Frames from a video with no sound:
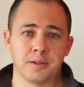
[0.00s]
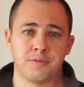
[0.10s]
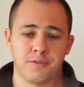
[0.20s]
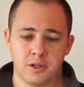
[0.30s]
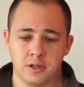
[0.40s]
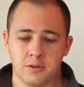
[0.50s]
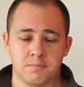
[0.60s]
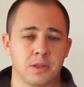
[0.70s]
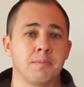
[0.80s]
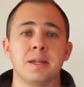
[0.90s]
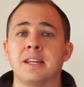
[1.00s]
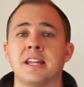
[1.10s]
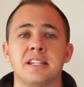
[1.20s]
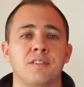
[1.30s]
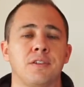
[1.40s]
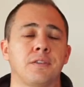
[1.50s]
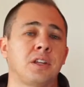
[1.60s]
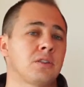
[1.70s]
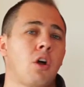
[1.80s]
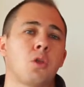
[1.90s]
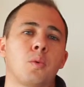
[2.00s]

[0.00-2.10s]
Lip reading: from the mid-1950s all the